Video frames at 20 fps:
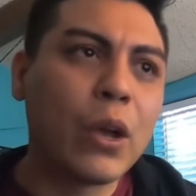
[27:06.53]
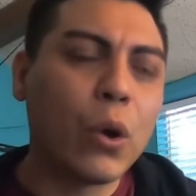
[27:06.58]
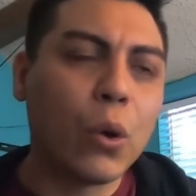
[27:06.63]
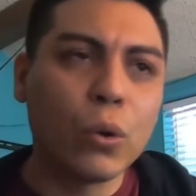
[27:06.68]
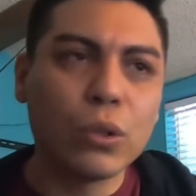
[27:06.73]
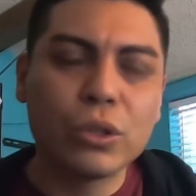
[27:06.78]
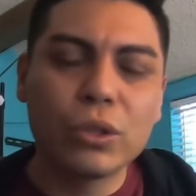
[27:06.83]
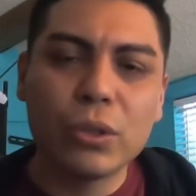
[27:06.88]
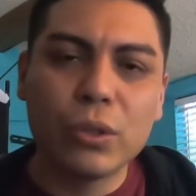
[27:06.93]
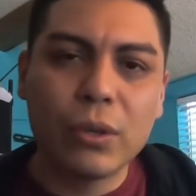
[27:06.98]

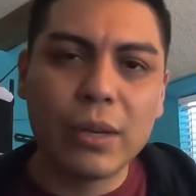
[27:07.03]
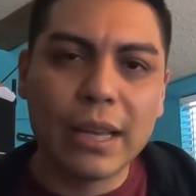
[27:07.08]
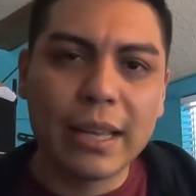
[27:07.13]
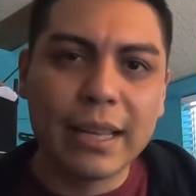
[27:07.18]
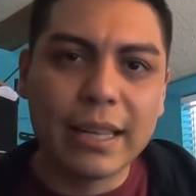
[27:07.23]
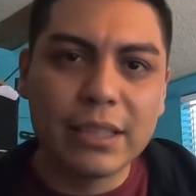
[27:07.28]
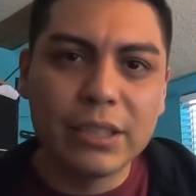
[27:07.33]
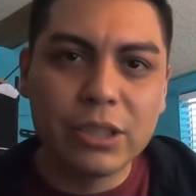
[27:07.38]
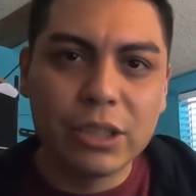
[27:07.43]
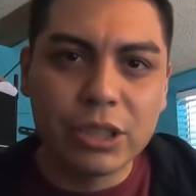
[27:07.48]
Also, it
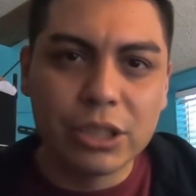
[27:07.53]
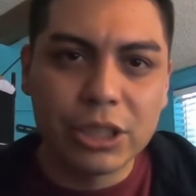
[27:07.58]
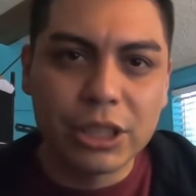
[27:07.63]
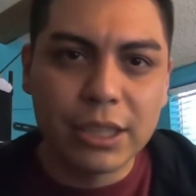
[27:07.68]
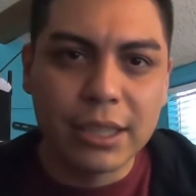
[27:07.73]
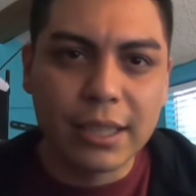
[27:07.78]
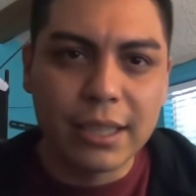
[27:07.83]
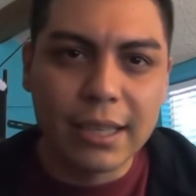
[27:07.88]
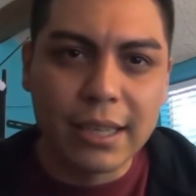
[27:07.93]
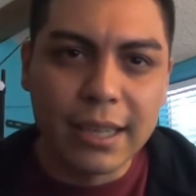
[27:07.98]
gets your
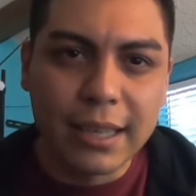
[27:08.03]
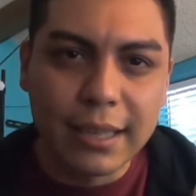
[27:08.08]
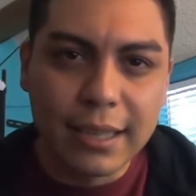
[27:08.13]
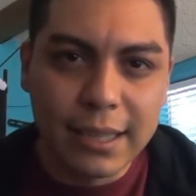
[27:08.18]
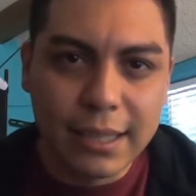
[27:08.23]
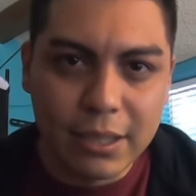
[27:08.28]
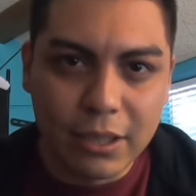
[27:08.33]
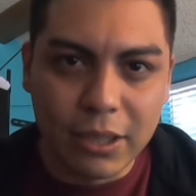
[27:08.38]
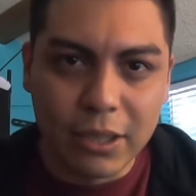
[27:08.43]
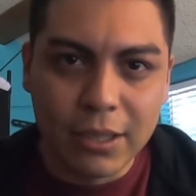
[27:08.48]
shit
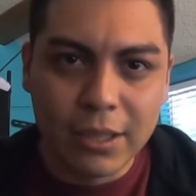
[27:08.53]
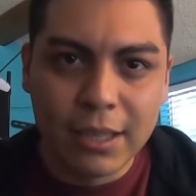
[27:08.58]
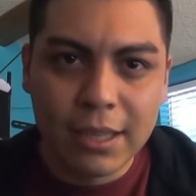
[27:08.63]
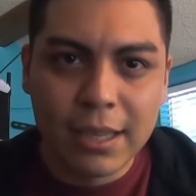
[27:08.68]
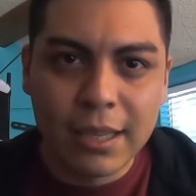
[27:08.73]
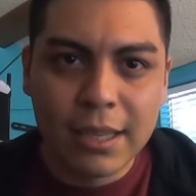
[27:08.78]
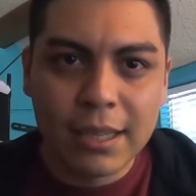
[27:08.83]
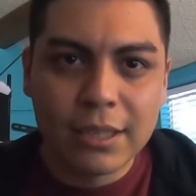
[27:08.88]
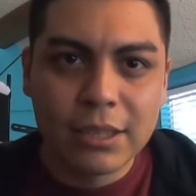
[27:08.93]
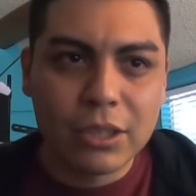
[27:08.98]
cleaner,
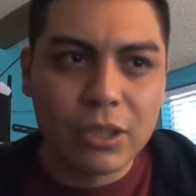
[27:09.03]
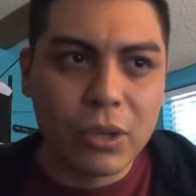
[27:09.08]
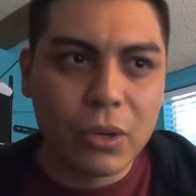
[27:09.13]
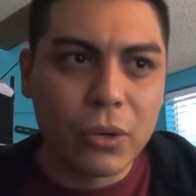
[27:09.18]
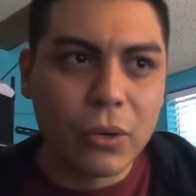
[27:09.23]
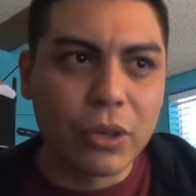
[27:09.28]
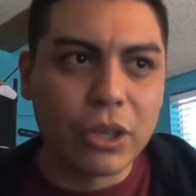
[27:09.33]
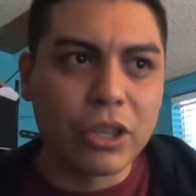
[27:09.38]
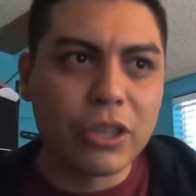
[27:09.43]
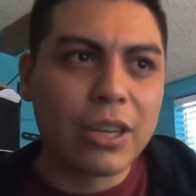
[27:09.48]

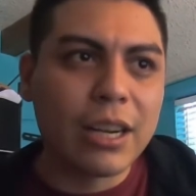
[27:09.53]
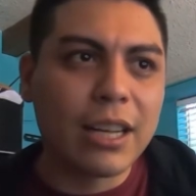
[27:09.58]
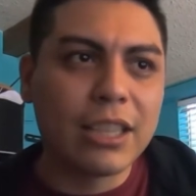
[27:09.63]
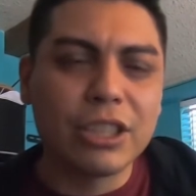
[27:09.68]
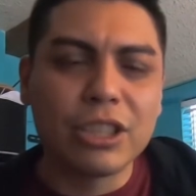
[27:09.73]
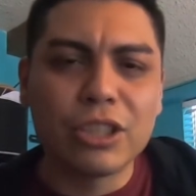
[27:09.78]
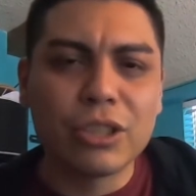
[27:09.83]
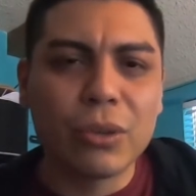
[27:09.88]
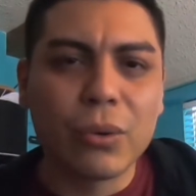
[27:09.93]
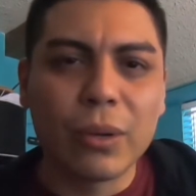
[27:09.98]
so you're not
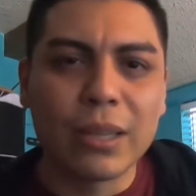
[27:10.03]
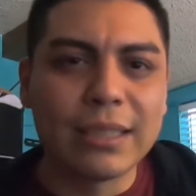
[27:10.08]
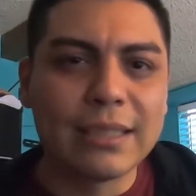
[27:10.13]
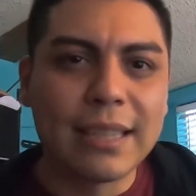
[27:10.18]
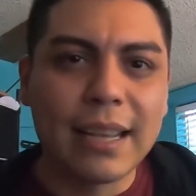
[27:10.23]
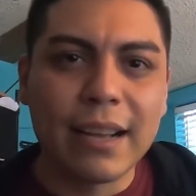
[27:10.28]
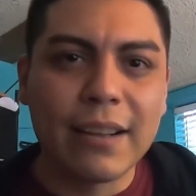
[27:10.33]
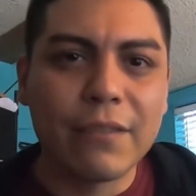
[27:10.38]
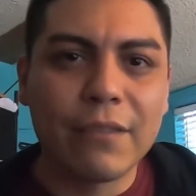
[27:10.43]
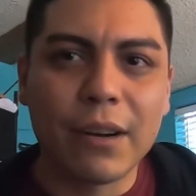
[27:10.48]
just throwing
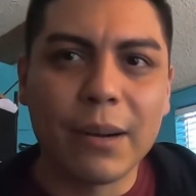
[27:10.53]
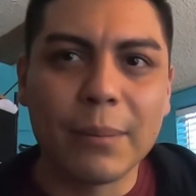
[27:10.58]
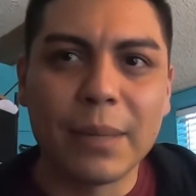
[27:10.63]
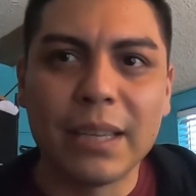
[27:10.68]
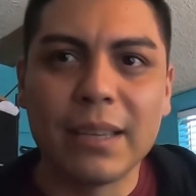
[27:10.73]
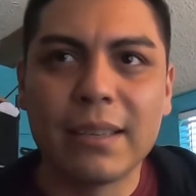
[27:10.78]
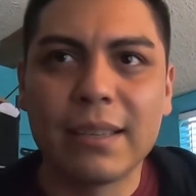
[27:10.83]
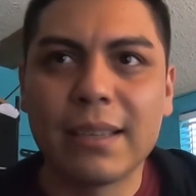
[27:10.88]
tech vomit.